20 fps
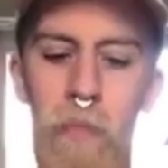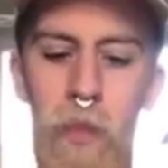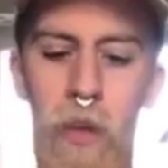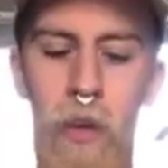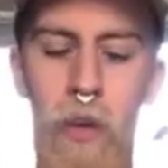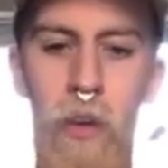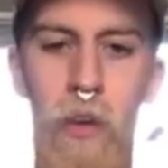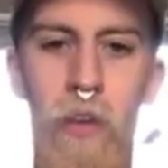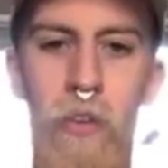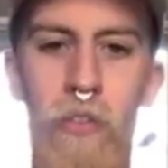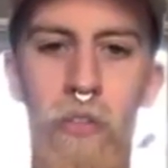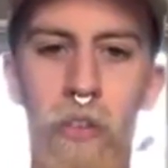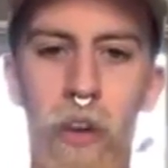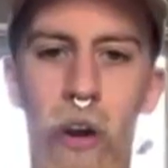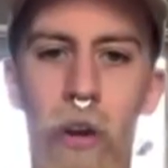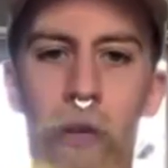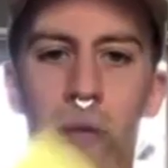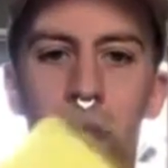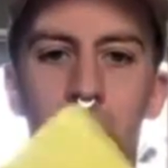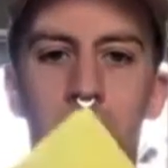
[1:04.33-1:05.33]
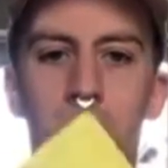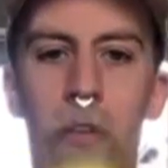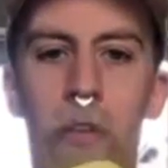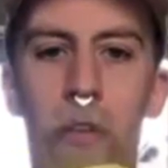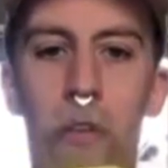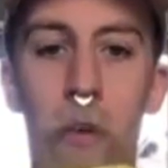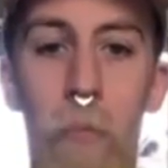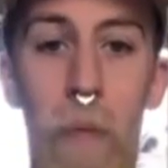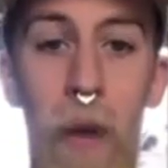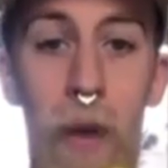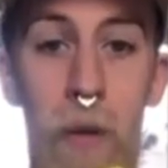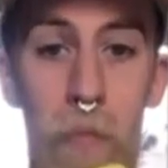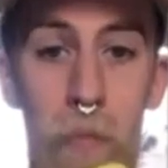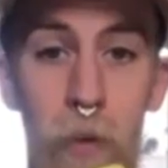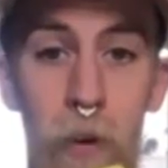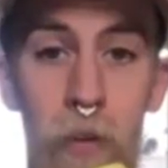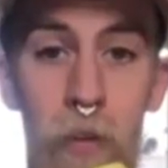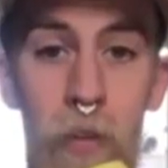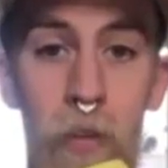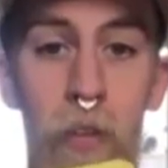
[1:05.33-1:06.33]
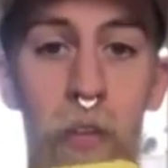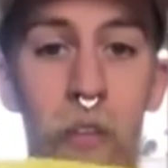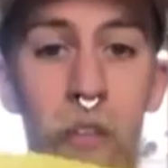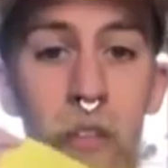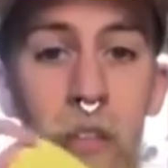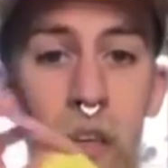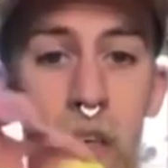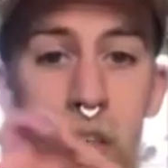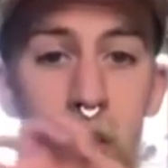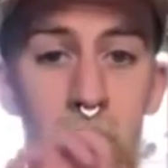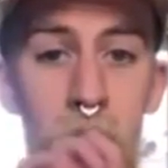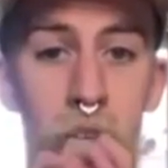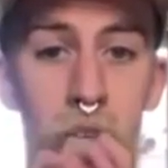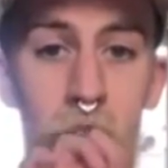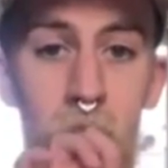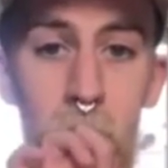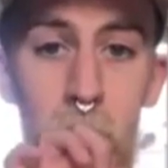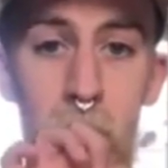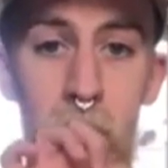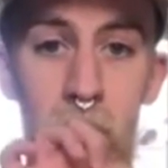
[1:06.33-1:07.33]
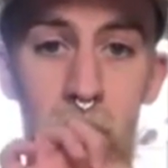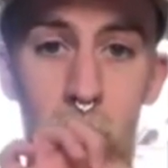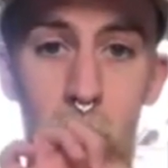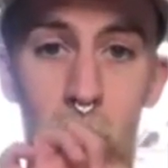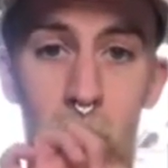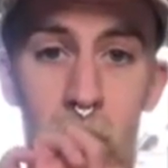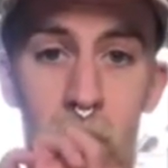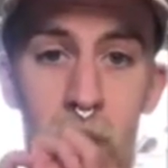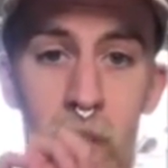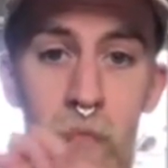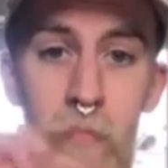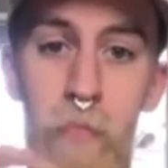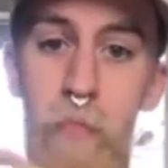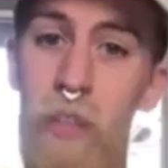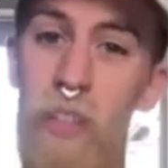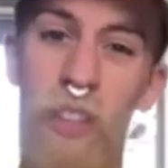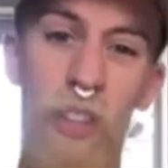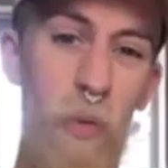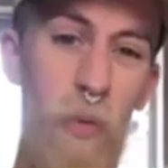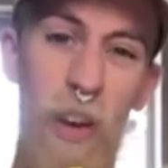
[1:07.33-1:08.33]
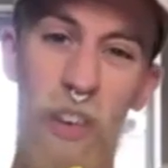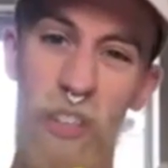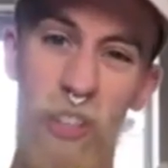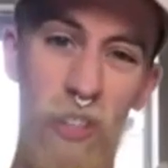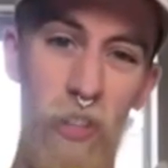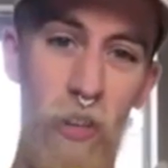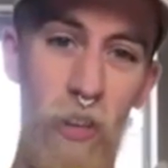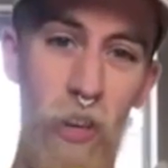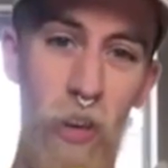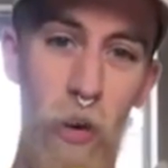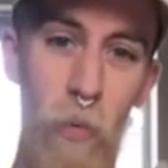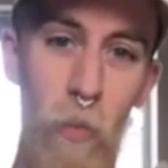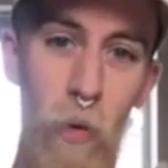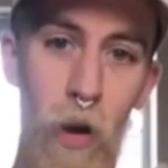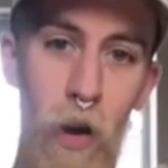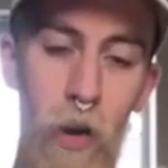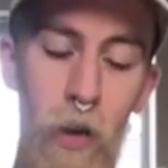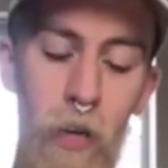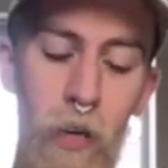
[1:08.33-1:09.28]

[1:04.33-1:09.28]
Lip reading: So your paper does need to be a square because otherwise it's not going to work.